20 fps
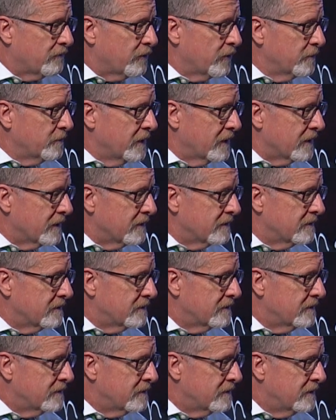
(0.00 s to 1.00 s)
for a minute.
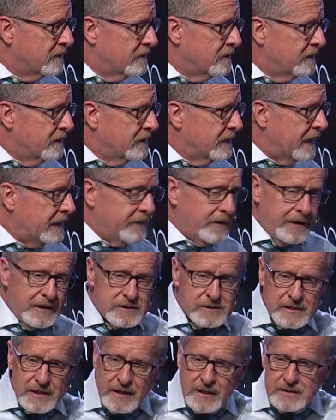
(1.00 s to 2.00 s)
And then he
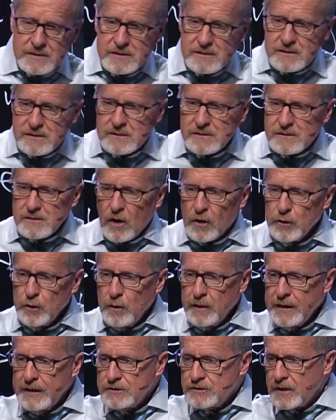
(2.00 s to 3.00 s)
says, "Are you
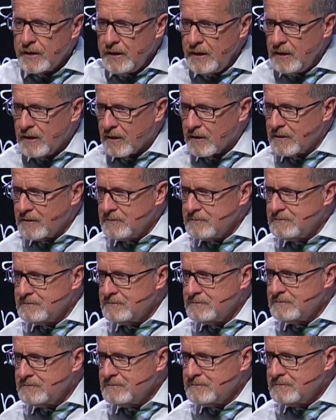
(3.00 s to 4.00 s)
an engineer?"
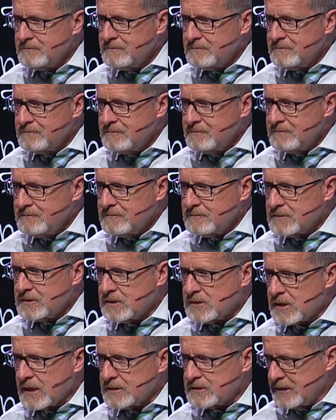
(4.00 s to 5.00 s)
She
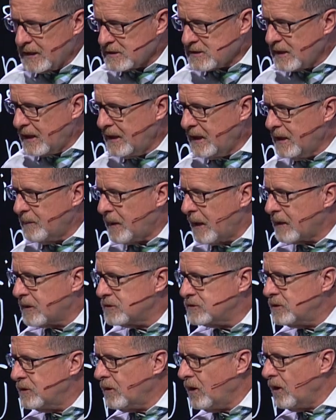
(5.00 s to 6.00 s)
says, "Yes, I am. How did
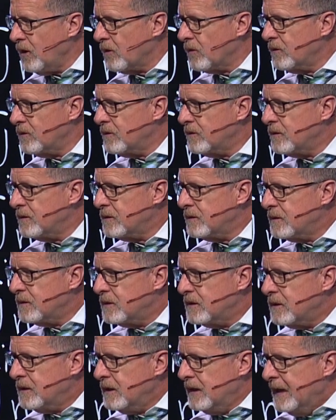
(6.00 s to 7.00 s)
you know?"
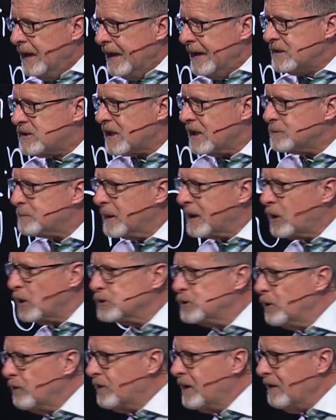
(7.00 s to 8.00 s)
He says, "Because
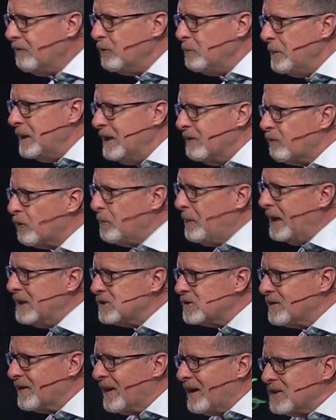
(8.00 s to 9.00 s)
you've given me
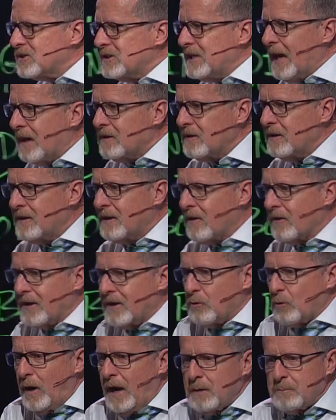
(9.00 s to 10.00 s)
information that is technically
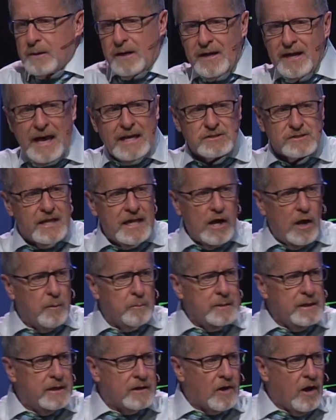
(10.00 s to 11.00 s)
correct, but it hasn't helped me at